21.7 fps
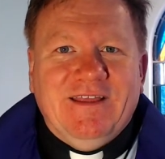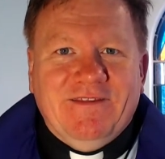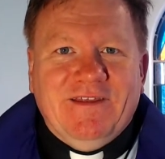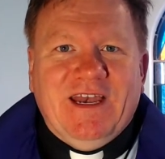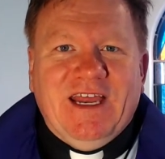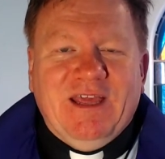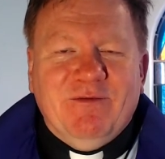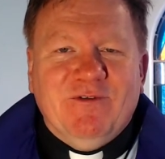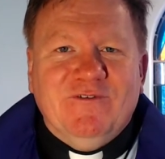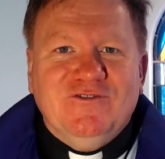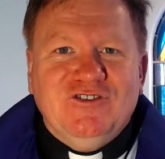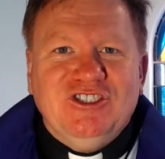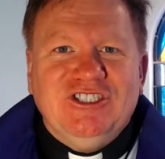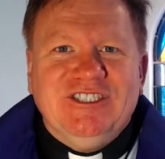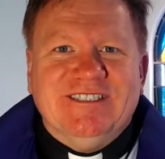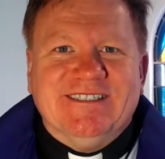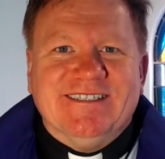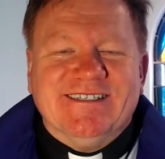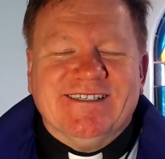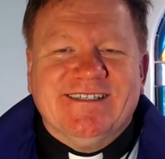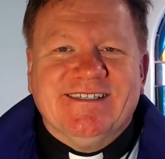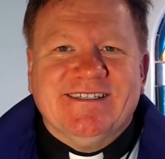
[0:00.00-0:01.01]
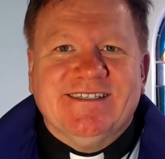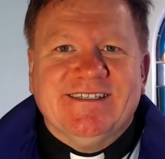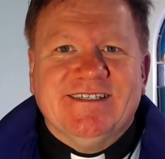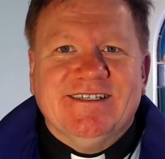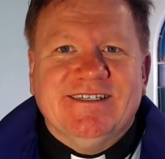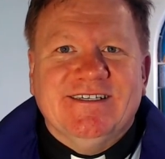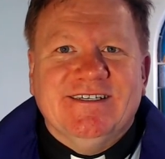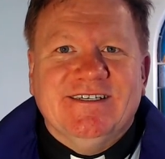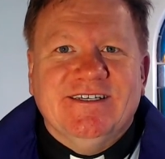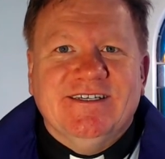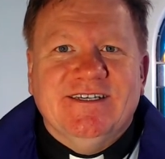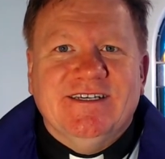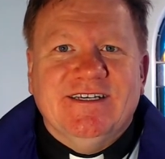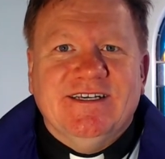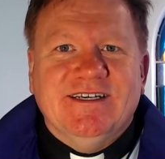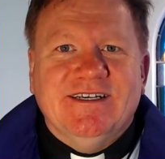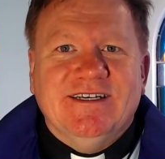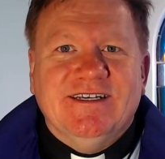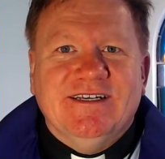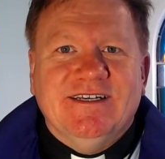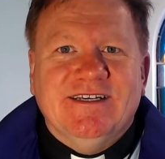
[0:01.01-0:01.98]
In the name of Jesus,
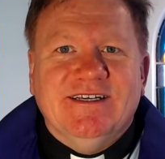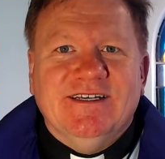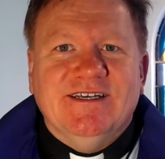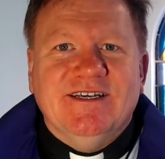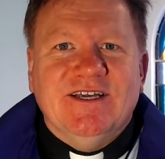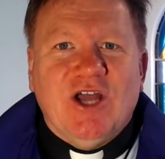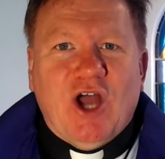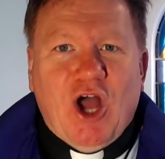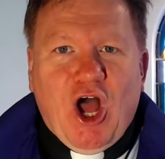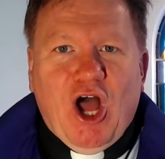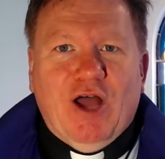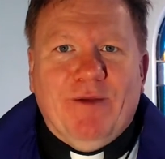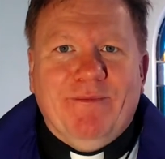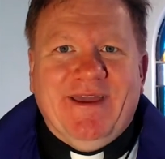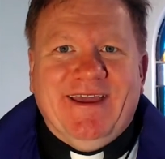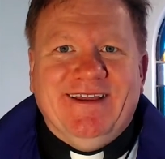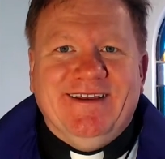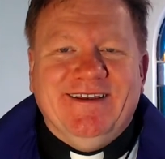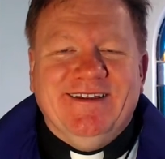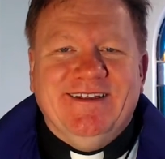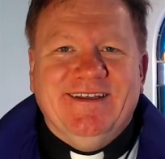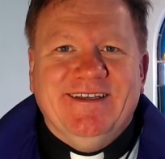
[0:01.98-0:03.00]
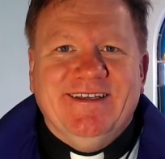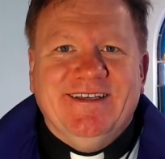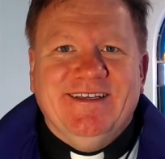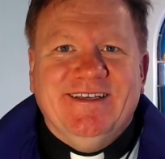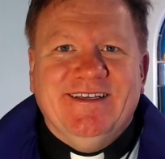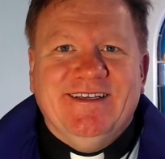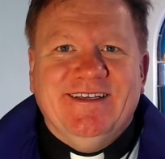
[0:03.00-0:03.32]
amen.